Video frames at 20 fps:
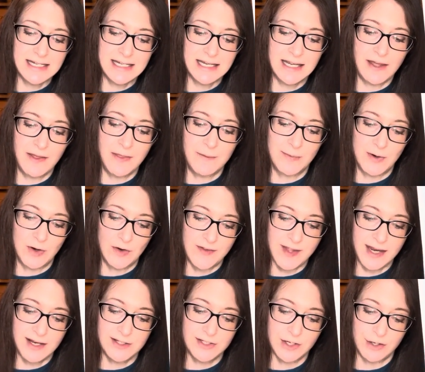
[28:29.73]
and the birth
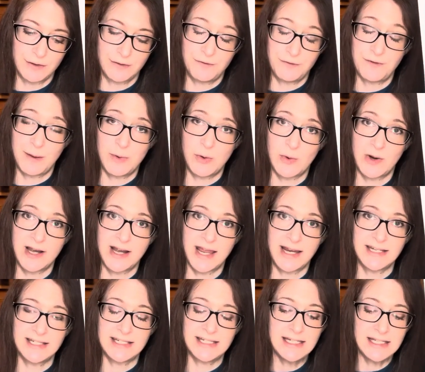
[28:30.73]
dates are February
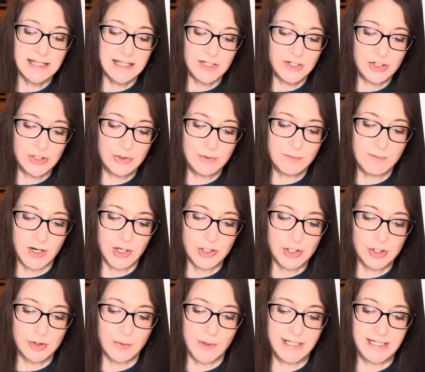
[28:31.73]
19th to March
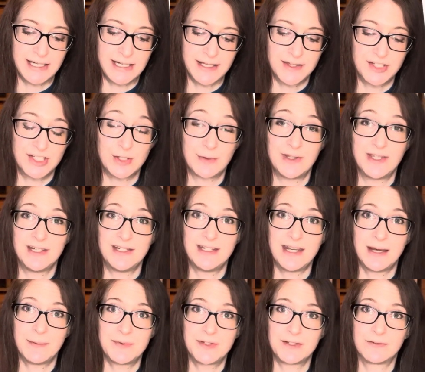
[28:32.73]
20th, so in the
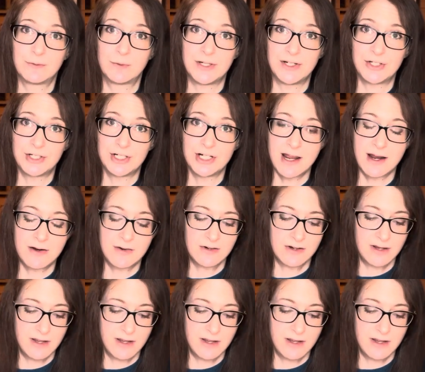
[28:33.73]
depths of winter now,